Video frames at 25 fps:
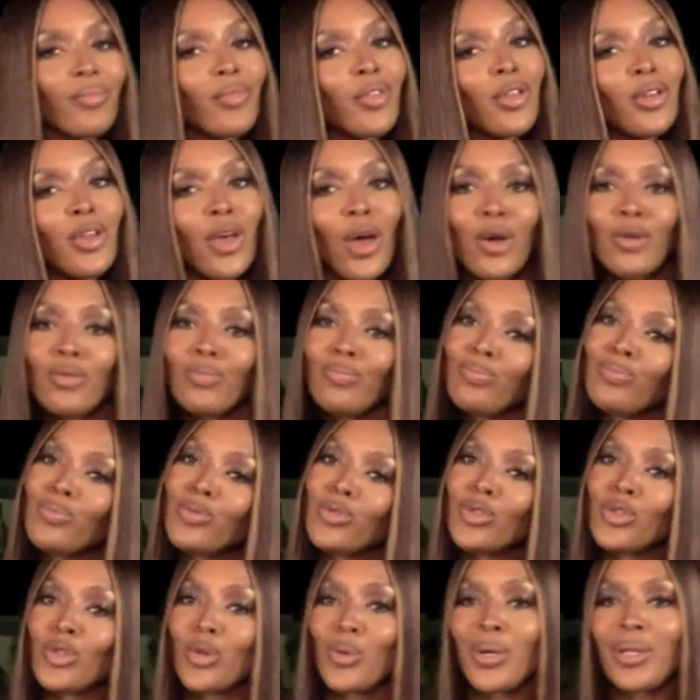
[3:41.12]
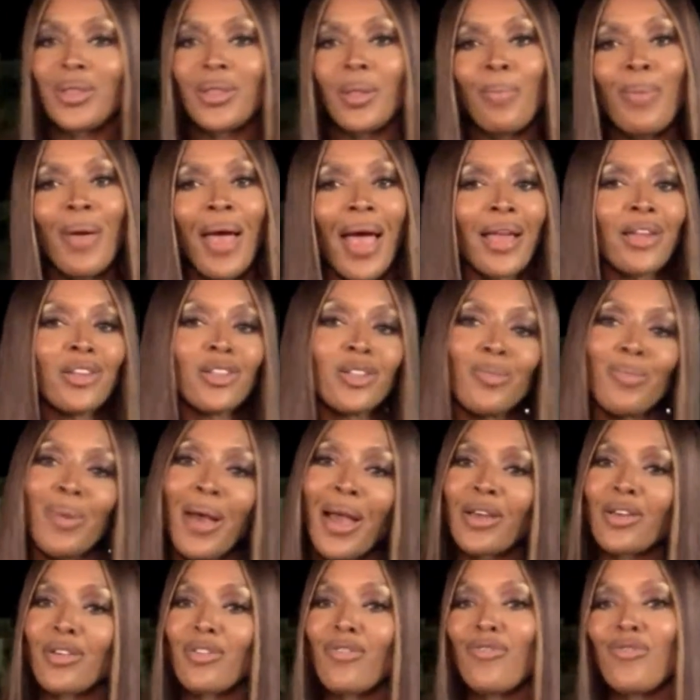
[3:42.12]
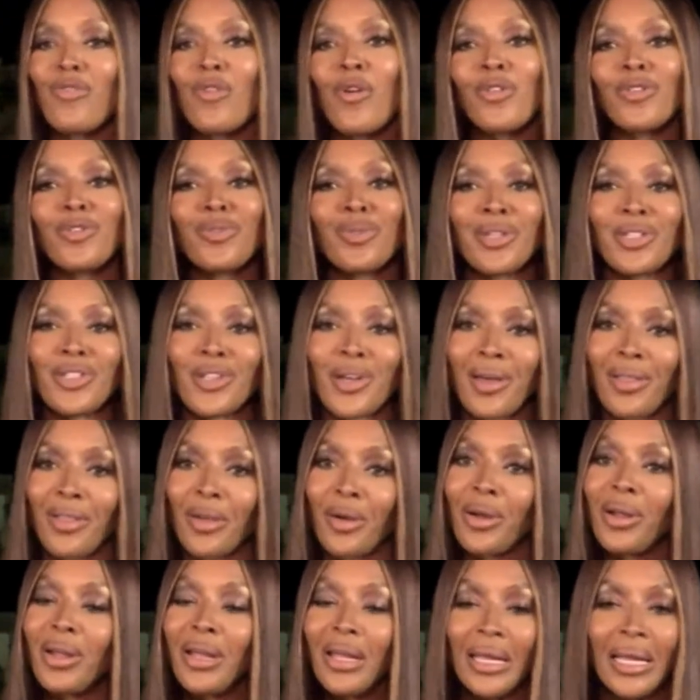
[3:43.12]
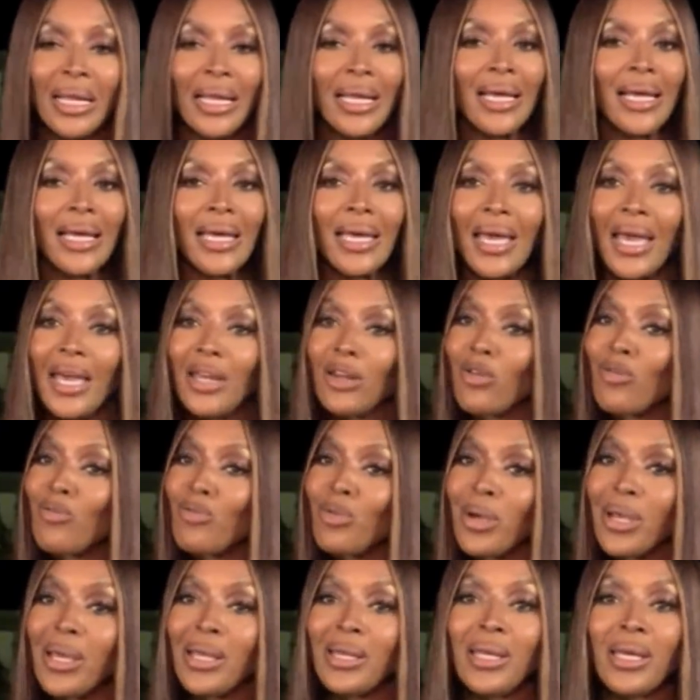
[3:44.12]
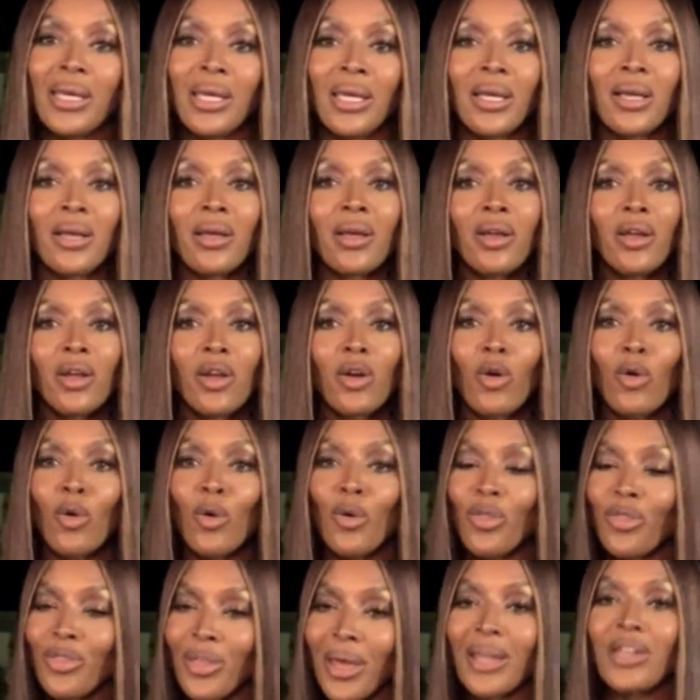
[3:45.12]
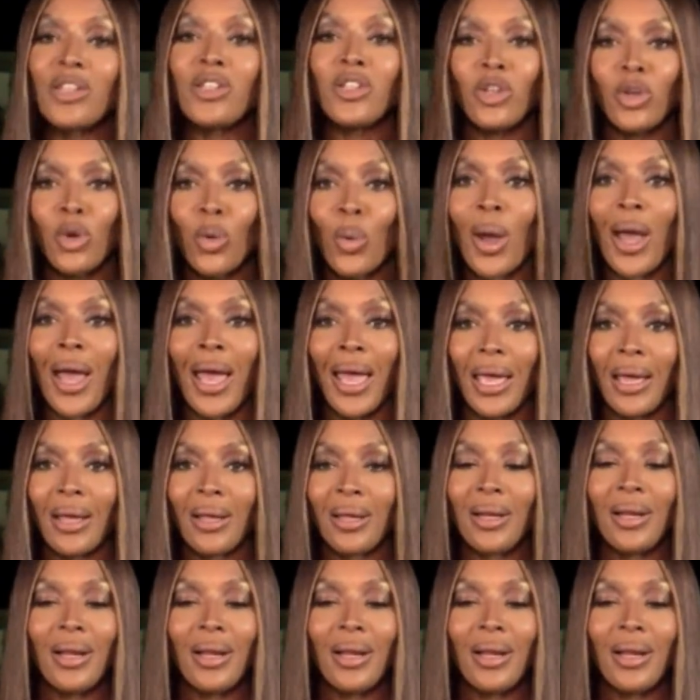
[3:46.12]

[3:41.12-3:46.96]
you know, doing the banter back and forth to each other in a really authentic way.